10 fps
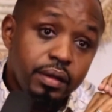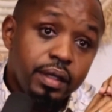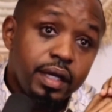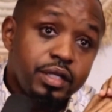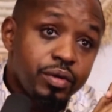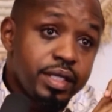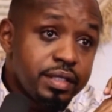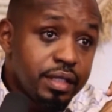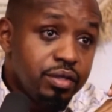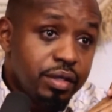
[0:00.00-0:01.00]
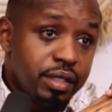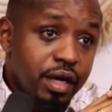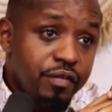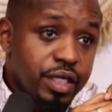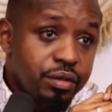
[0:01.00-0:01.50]
Then that Wednesday during
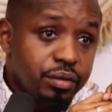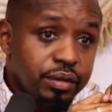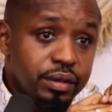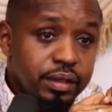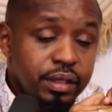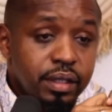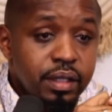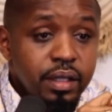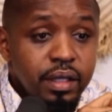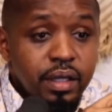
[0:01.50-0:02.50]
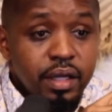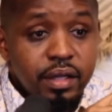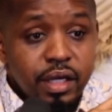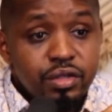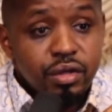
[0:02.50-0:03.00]
the afternoon,
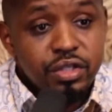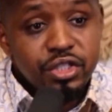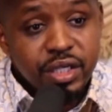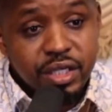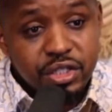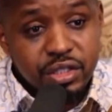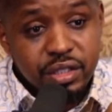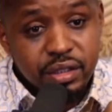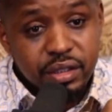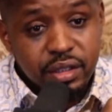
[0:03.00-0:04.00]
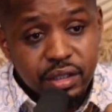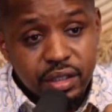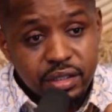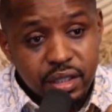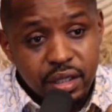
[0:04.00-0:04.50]
their tone changed.
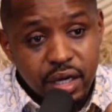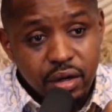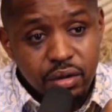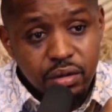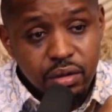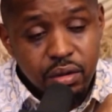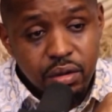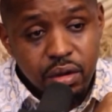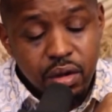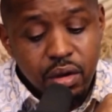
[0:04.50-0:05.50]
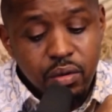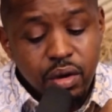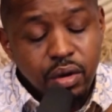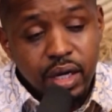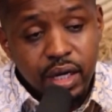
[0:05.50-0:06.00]
They said, now
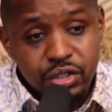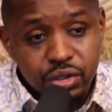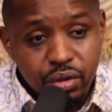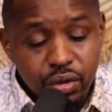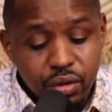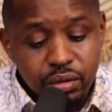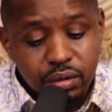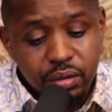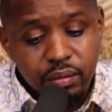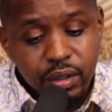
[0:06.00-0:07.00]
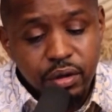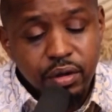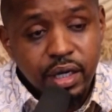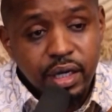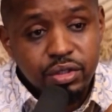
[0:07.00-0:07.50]
we're going to let you go, but you're
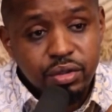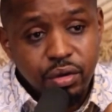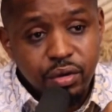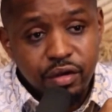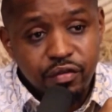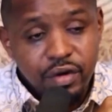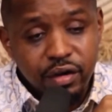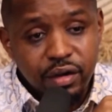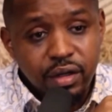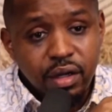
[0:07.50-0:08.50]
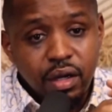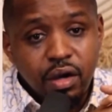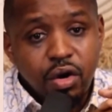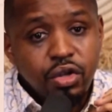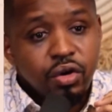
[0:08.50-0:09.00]
going to let you go with a very
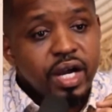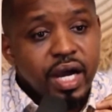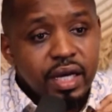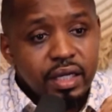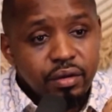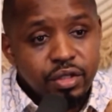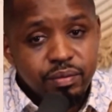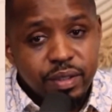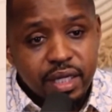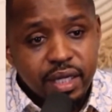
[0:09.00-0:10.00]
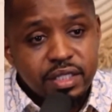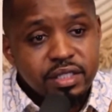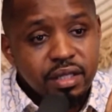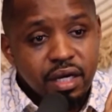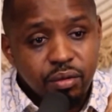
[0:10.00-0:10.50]
onyokali, which means like a
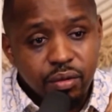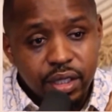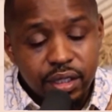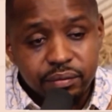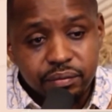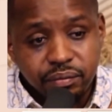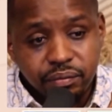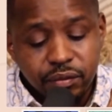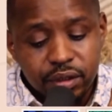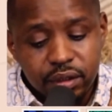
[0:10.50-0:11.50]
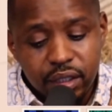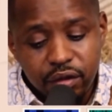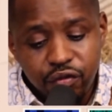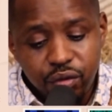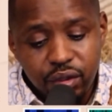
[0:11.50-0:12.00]
stern warning,
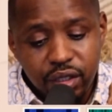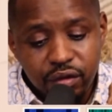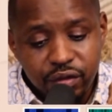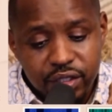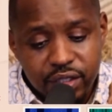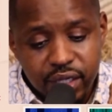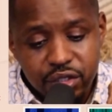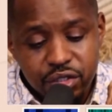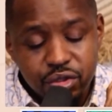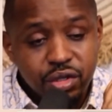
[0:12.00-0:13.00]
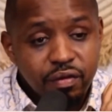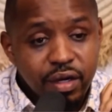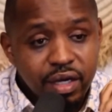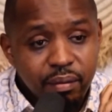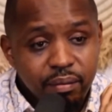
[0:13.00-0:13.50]
that if you leave this country, you should
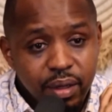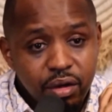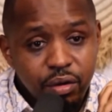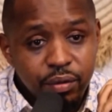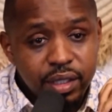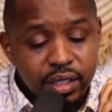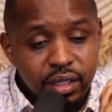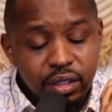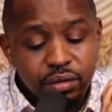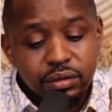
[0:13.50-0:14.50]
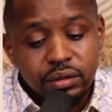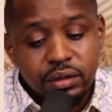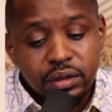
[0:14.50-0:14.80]
never come back or we'll kill you.